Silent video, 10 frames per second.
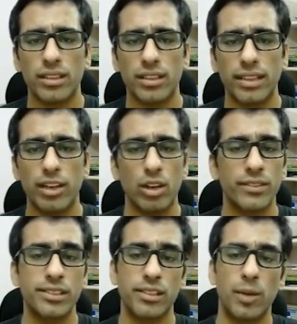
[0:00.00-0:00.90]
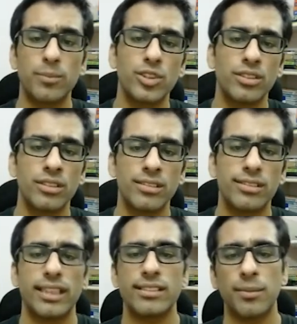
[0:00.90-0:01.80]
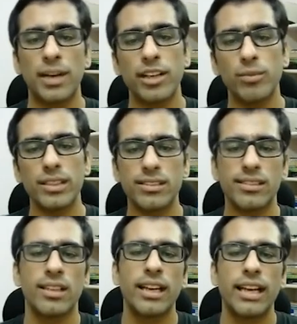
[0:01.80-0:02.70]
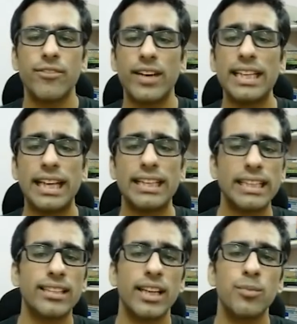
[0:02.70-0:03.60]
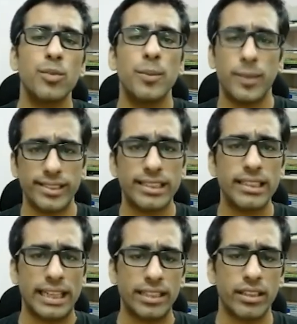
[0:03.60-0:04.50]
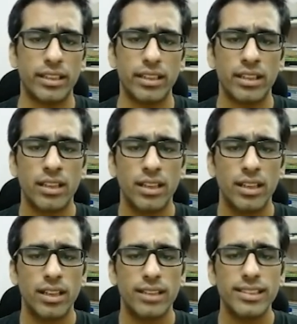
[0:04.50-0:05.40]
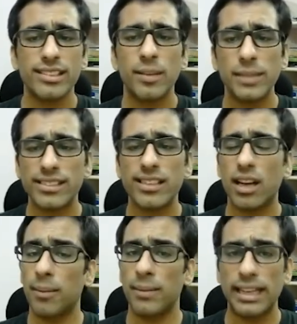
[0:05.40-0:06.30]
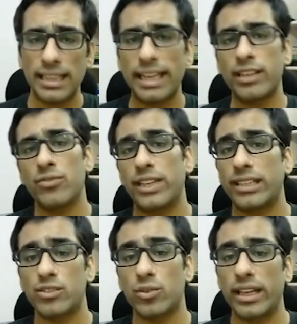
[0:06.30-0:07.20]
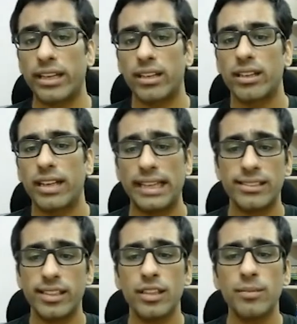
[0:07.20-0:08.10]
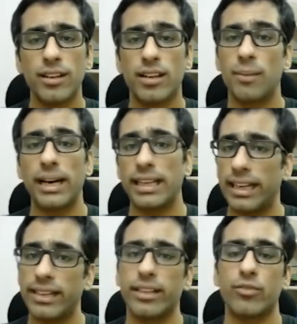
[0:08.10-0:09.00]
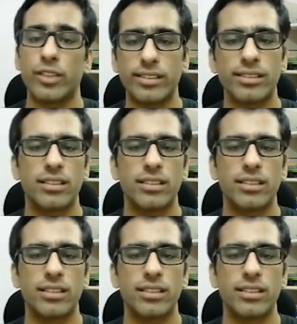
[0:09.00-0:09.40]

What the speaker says: along with some options and some arguments, and finally ending the input by pressing the enter key. This completes the command line of text going in, hence the term command-line interface.